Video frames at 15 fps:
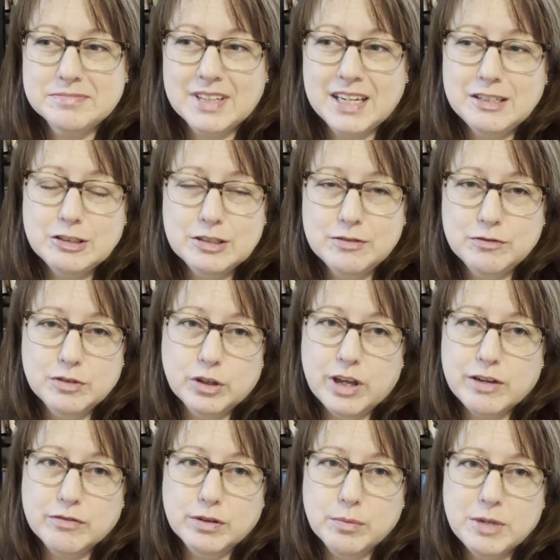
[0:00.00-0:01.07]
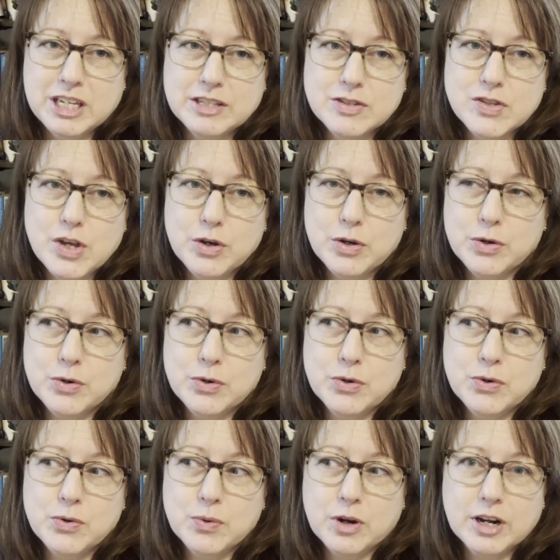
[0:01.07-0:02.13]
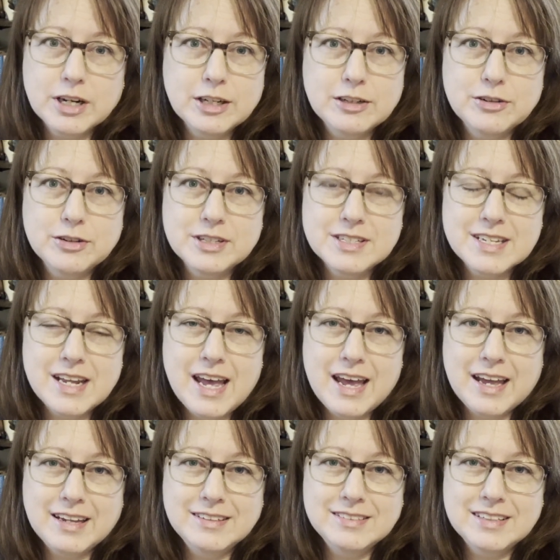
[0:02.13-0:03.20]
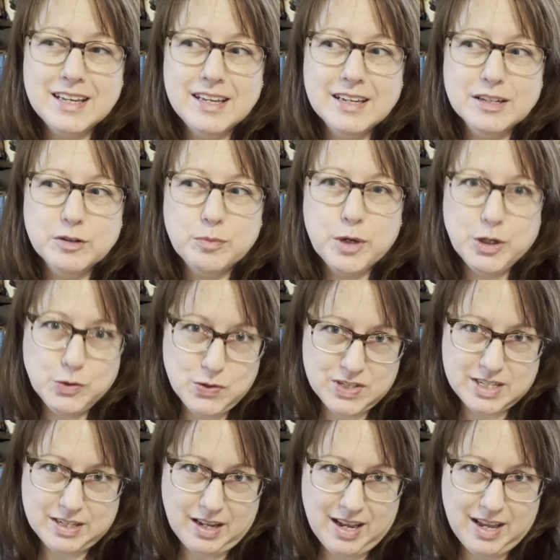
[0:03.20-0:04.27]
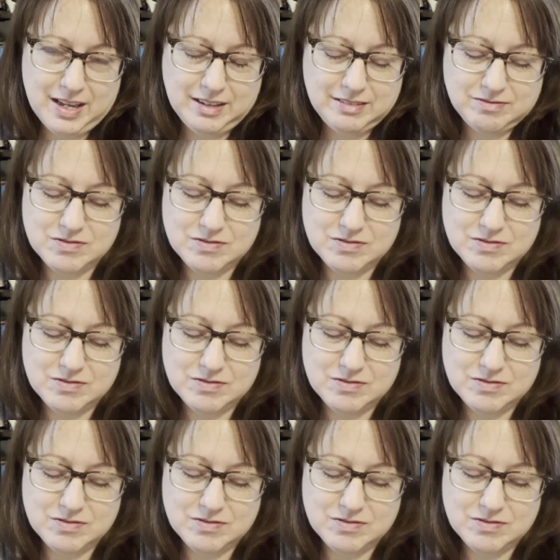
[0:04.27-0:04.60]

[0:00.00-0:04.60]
I just didn't feel like filming. So we're going to do it today and post today.